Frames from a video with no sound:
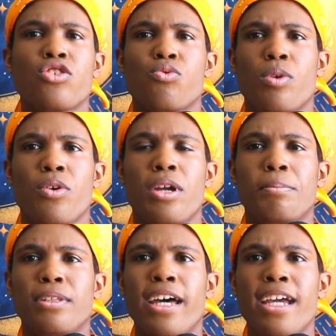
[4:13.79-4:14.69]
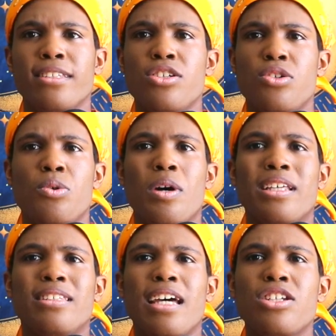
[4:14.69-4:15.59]
dreary place to
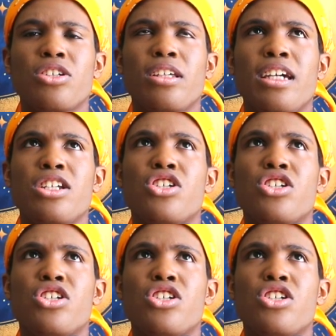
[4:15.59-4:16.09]
essentially